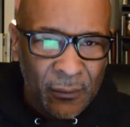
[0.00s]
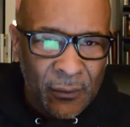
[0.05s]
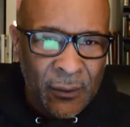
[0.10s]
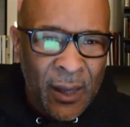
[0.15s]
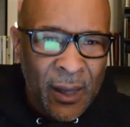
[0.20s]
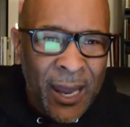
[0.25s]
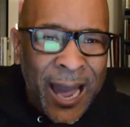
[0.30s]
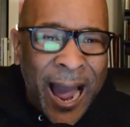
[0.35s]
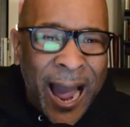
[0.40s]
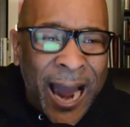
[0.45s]

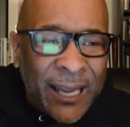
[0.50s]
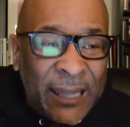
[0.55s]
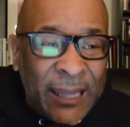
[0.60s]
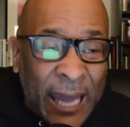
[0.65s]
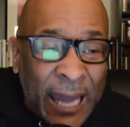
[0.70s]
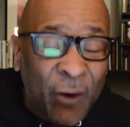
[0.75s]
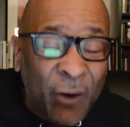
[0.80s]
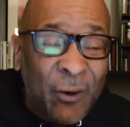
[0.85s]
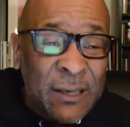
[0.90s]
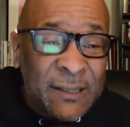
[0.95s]
I
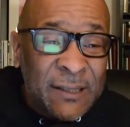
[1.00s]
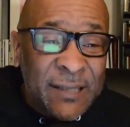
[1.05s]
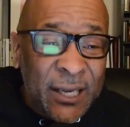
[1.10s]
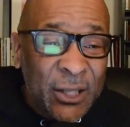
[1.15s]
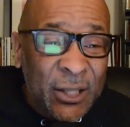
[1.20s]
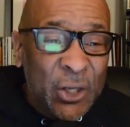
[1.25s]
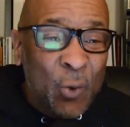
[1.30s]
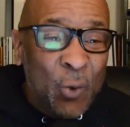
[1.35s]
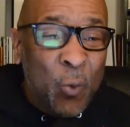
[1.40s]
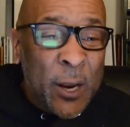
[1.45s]
guarantee
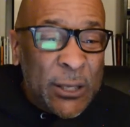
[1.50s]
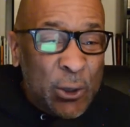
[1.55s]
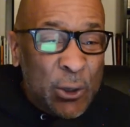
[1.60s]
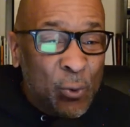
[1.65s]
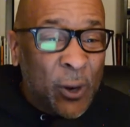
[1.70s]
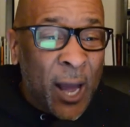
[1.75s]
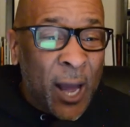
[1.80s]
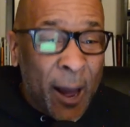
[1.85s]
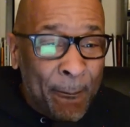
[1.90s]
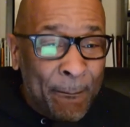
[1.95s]
you when you
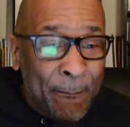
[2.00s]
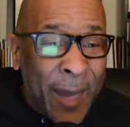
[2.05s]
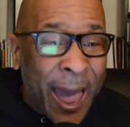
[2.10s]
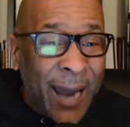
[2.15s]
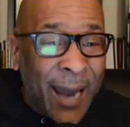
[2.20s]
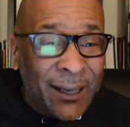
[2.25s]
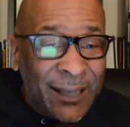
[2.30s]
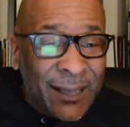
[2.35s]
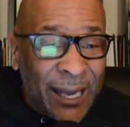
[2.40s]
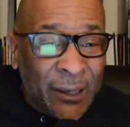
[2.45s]
come back
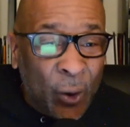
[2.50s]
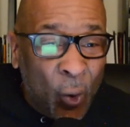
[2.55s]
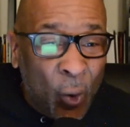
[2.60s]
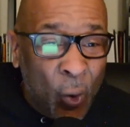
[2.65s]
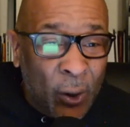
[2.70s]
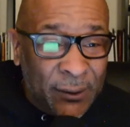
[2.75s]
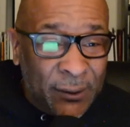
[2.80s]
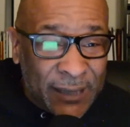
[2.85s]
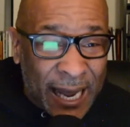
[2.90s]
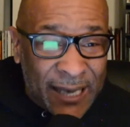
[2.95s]
later
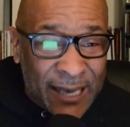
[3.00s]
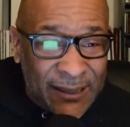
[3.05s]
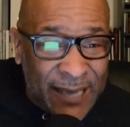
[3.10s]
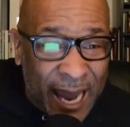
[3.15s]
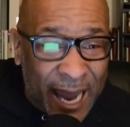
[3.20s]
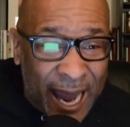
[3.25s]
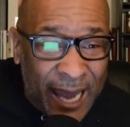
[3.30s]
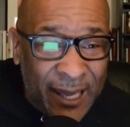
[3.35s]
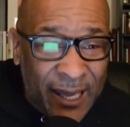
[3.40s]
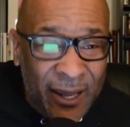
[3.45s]
on that
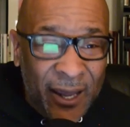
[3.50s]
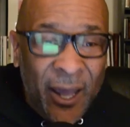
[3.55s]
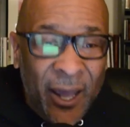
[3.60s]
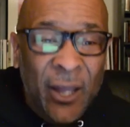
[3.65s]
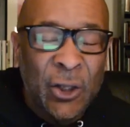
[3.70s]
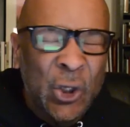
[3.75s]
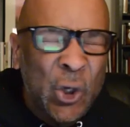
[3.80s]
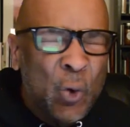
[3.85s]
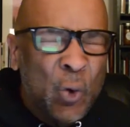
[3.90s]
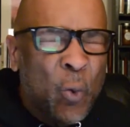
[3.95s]
day,
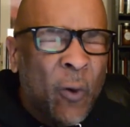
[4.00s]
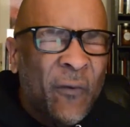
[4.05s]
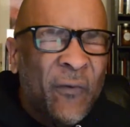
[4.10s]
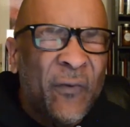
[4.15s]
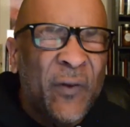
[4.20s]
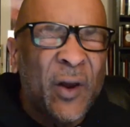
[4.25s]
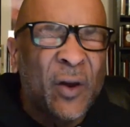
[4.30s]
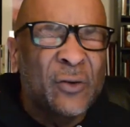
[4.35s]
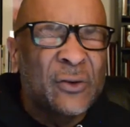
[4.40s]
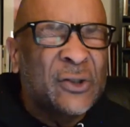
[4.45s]
you will
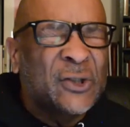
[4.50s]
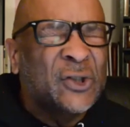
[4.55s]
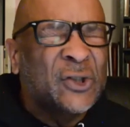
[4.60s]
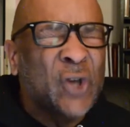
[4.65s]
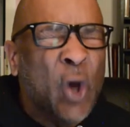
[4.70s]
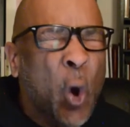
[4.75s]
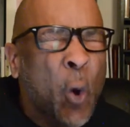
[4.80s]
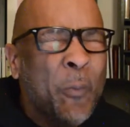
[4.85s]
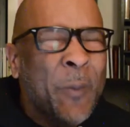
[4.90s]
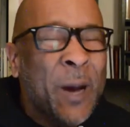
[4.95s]
feel
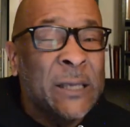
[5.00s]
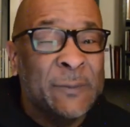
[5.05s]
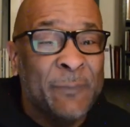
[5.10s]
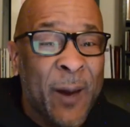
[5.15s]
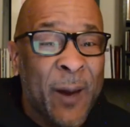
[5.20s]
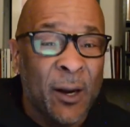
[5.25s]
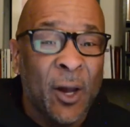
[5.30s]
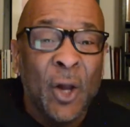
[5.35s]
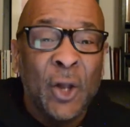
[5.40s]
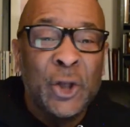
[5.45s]
so much
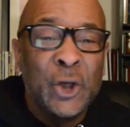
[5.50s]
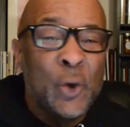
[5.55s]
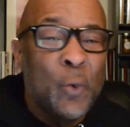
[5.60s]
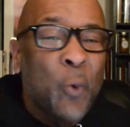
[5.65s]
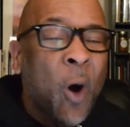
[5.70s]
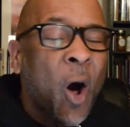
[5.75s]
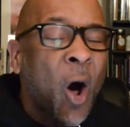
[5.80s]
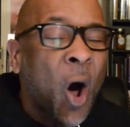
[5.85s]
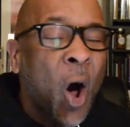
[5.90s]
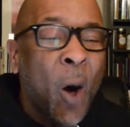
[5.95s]
better. You
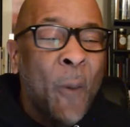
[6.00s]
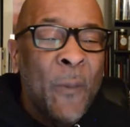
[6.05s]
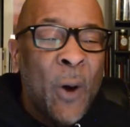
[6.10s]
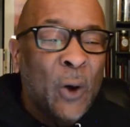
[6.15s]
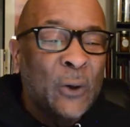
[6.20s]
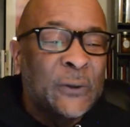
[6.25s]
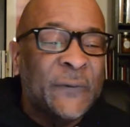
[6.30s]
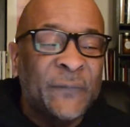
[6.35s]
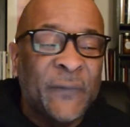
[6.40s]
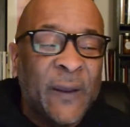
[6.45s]
will
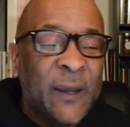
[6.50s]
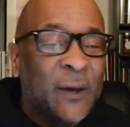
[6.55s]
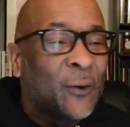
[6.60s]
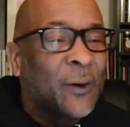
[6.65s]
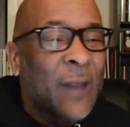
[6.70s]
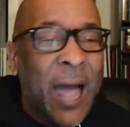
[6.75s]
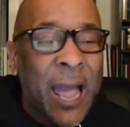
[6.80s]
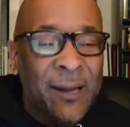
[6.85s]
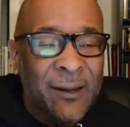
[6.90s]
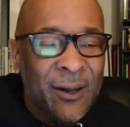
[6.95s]
almost feel
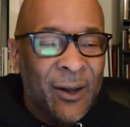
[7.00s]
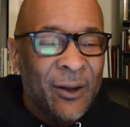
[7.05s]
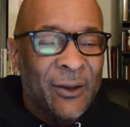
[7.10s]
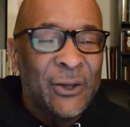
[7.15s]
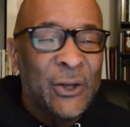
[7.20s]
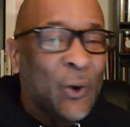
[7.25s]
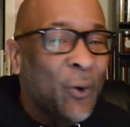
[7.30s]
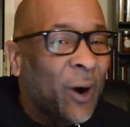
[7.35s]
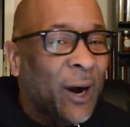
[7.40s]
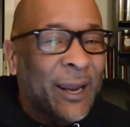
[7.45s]
like
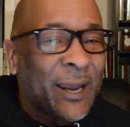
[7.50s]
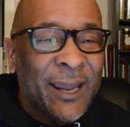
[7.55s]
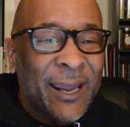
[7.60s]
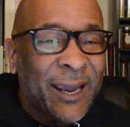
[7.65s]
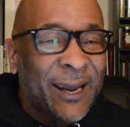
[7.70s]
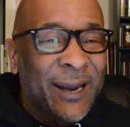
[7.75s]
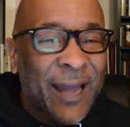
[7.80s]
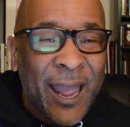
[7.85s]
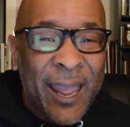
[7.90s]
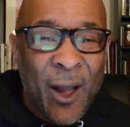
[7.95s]
you are
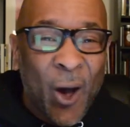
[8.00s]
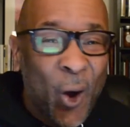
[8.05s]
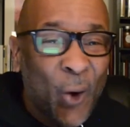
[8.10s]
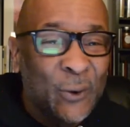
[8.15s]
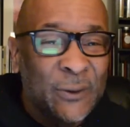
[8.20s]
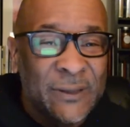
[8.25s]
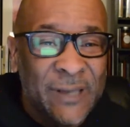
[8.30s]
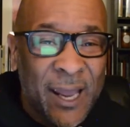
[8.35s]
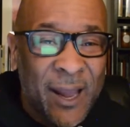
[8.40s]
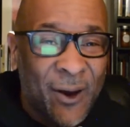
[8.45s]
in a
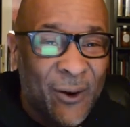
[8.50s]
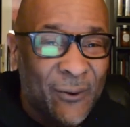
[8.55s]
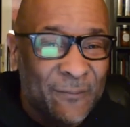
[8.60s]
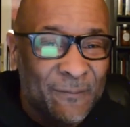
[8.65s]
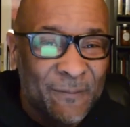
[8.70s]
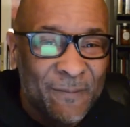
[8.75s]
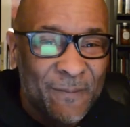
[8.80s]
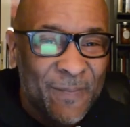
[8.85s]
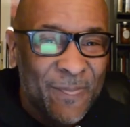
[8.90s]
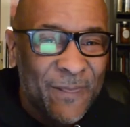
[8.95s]
hotel.
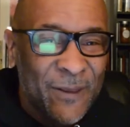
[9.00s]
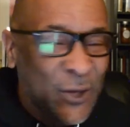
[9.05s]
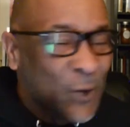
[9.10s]
You will